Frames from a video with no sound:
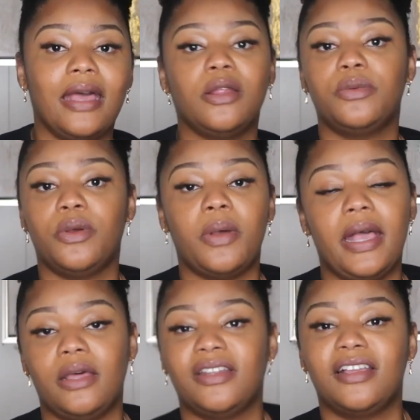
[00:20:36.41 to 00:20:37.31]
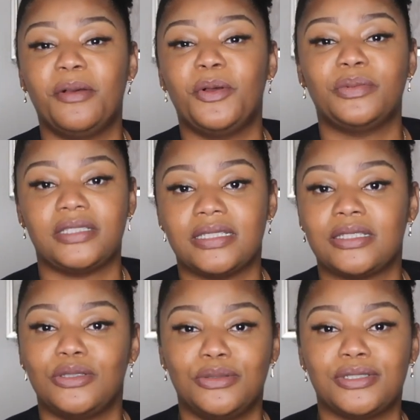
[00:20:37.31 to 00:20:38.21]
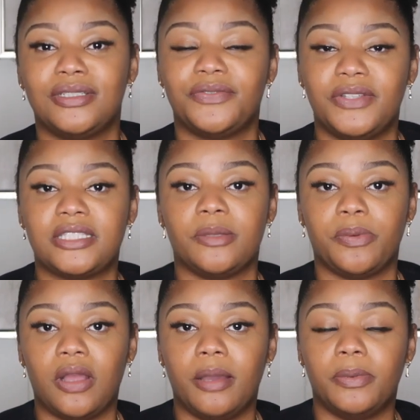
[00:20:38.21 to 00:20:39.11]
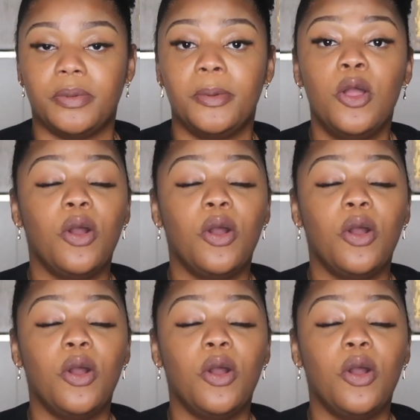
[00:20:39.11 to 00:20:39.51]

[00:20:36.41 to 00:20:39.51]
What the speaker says: I don't know how to come up with the solution to fix the problem,